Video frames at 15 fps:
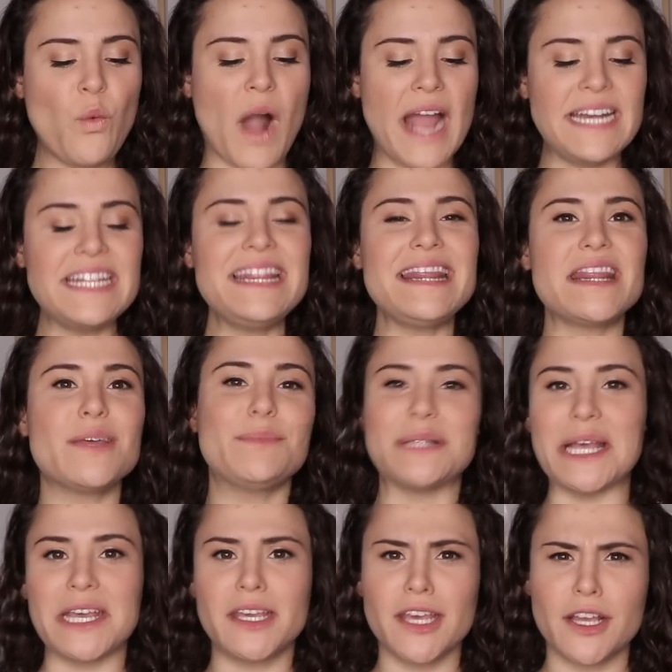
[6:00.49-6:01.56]
Why didn't the
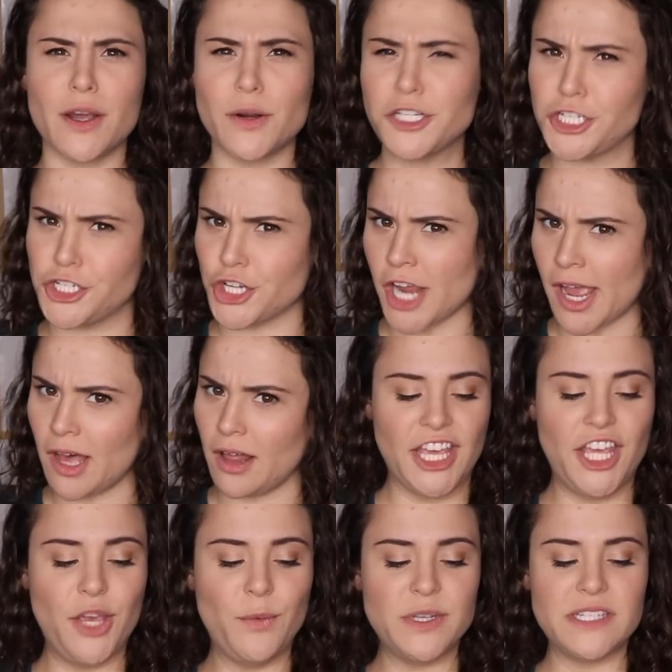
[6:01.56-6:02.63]
blanket go to jail?
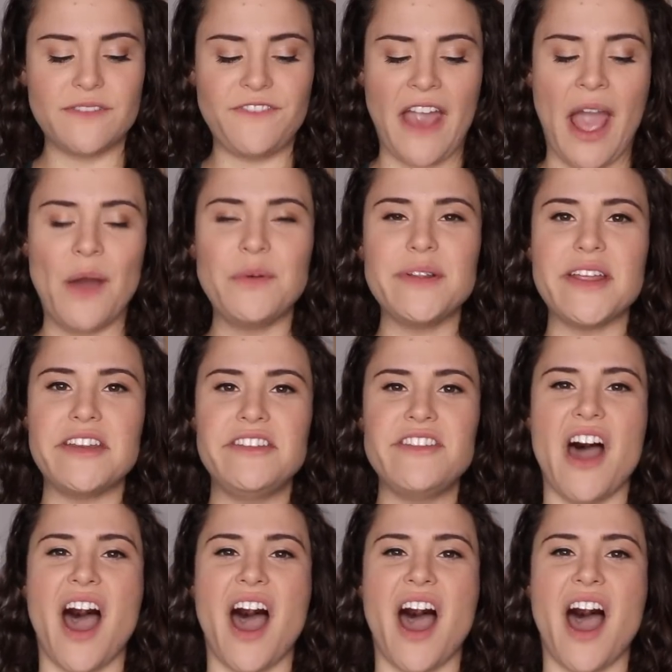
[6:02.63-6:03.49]
He was found